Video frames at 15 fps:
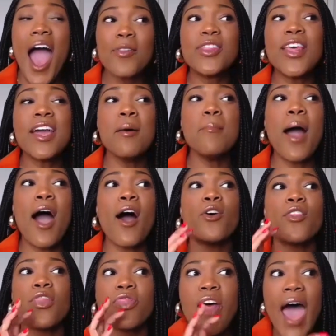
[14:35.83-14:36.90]

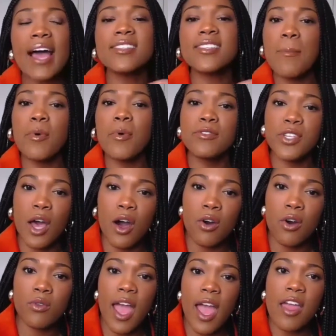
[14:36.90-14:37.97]
that type of
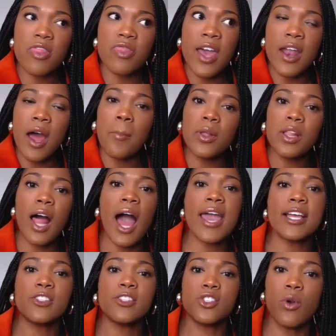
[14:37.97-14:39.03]
tone and then
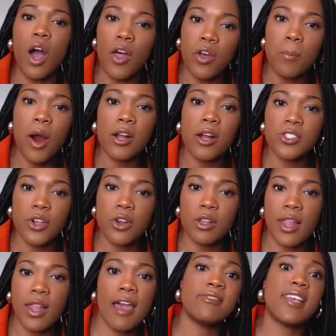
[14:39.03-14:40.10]
apply it to other parts of
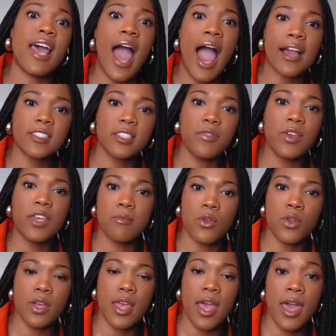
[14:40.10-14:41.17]
your life to actively
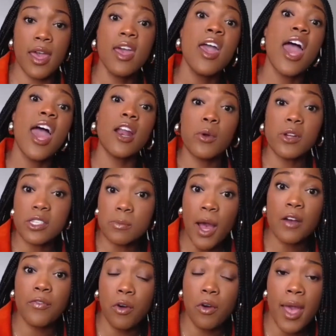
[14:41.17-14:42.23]
communicate in a
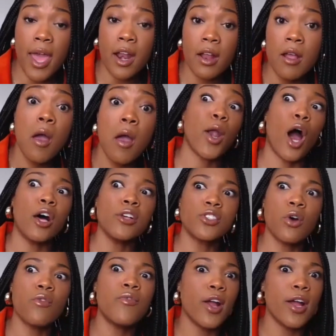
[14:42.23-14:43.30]
respectful manner, but
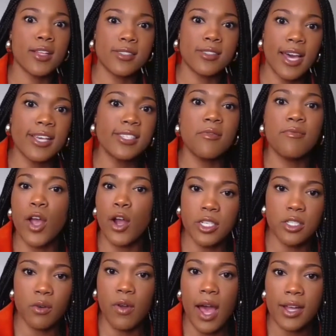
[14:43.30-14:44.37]
also very concise and
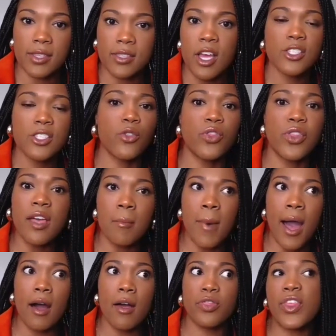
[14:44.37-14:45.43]
very direct. So think
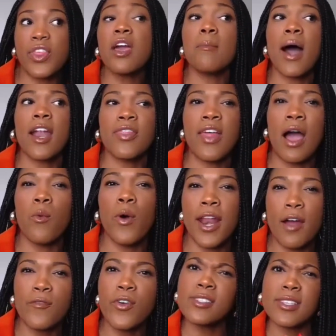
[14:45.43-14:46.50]
about it that
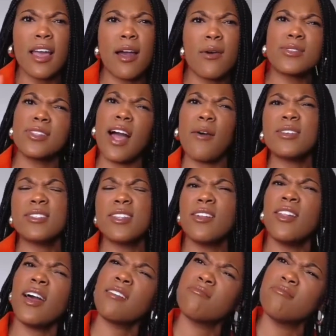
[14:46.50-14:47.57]
way. And at first, like I was a
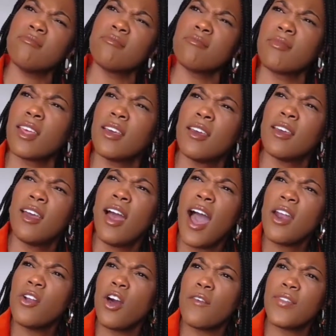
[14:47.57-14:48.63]
little like,
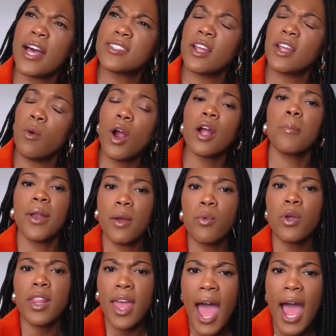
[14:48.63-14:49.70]
I don't know if that's going to work,
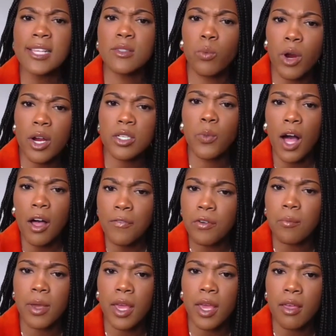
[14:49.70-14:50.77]
but it really has worked
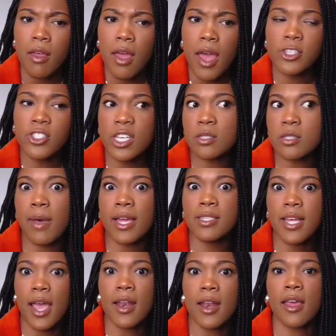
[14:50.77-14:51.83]
well for me. And just
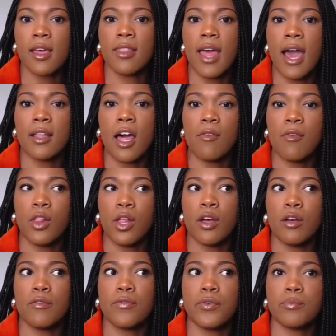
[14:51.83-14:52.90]
maintaining that
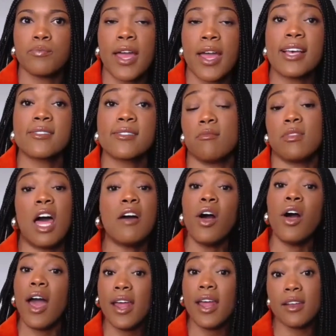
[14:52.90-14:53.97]
level of, I guess,
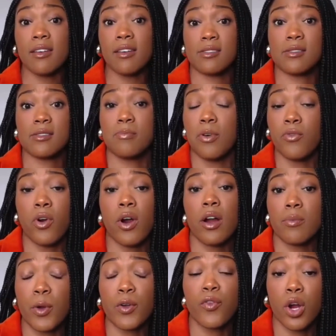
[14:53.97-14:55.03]
level-headedness
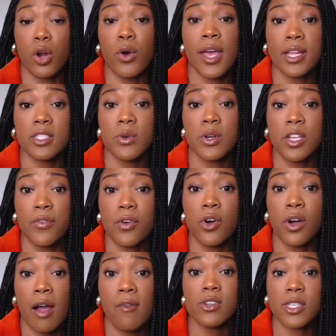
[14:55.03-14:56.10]
before going into a
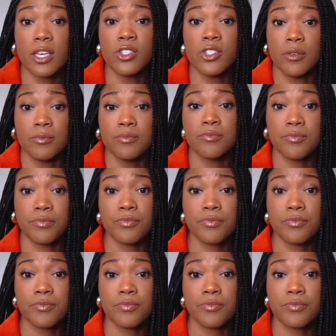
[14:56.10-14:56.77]
difficult conversation.